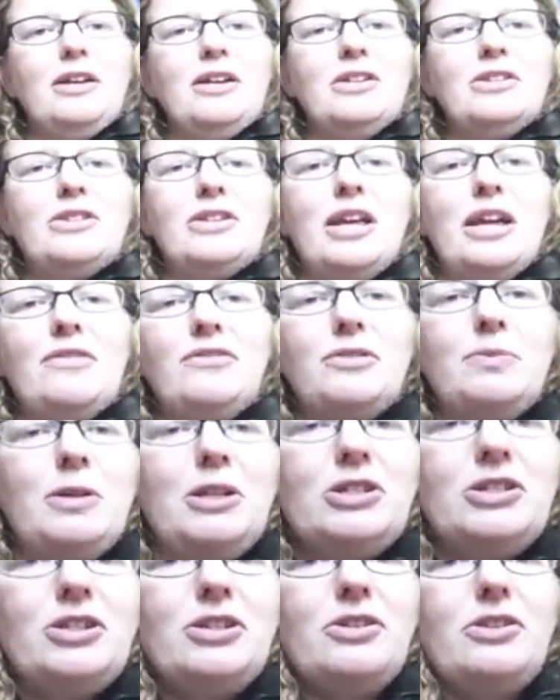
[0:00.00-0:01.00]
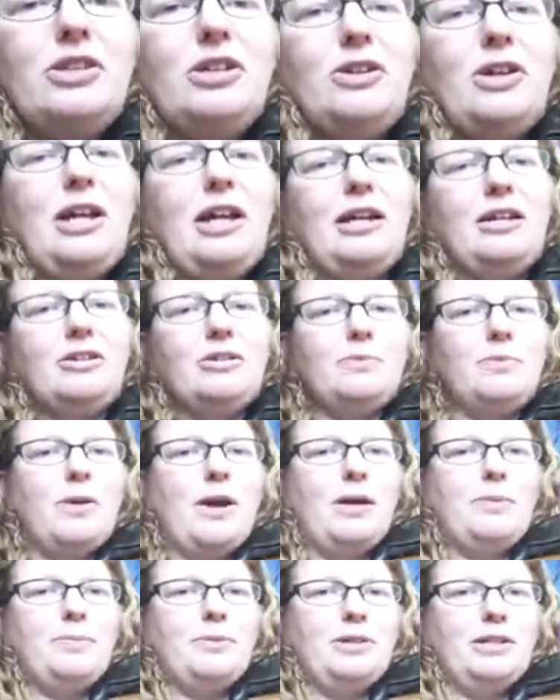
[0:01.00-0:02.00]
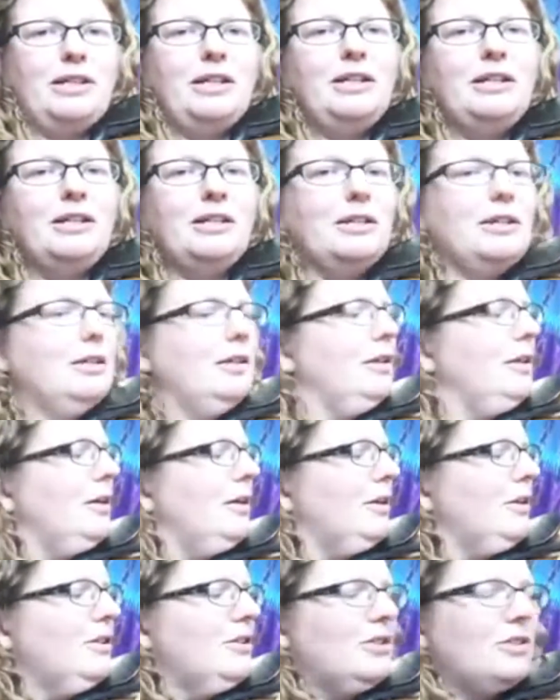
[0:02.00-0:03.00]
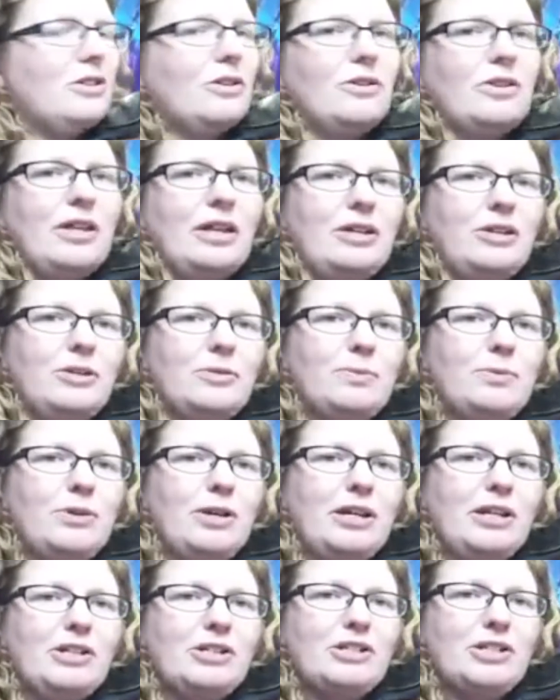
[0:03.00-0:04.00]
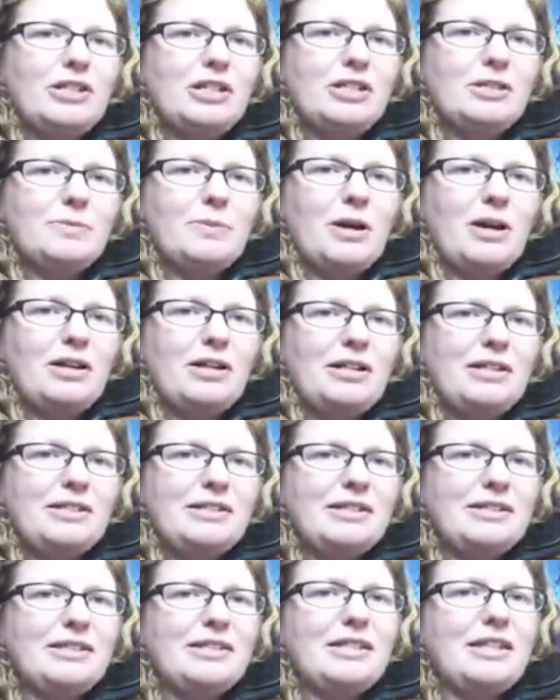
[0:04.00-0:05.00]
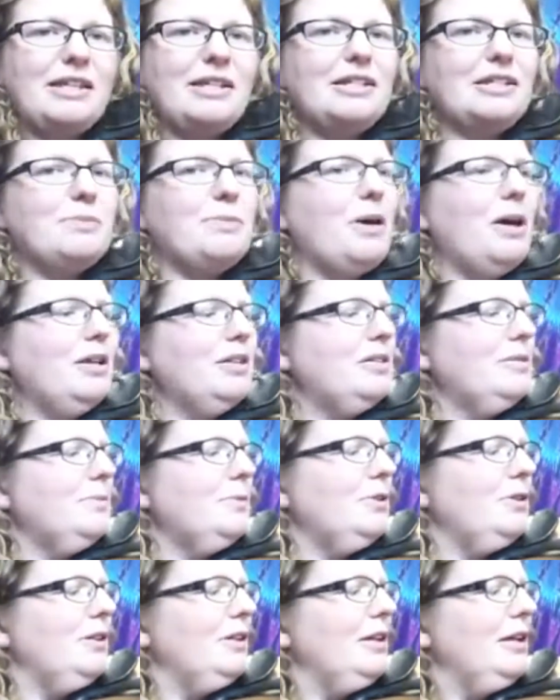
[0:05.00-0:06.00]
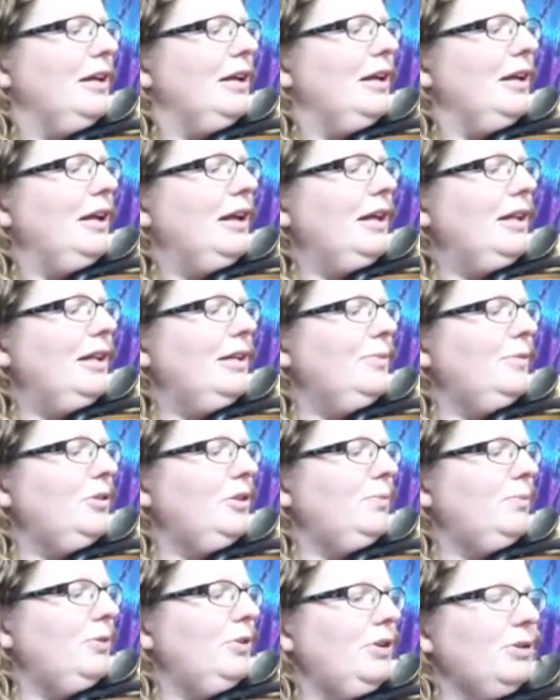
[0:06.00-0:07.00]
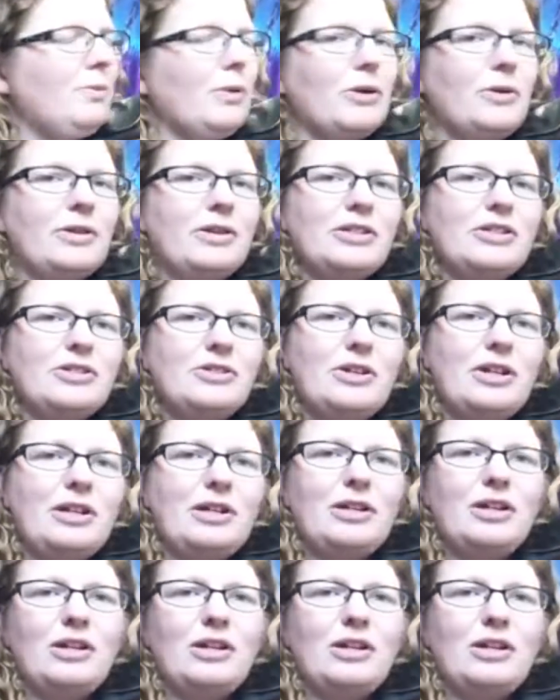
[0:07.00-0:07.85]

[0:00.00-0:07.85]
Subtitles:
So you have to make sure that you're angled properly so that your bridge, this part, is as thin as possible. And then when you put your bow on the string,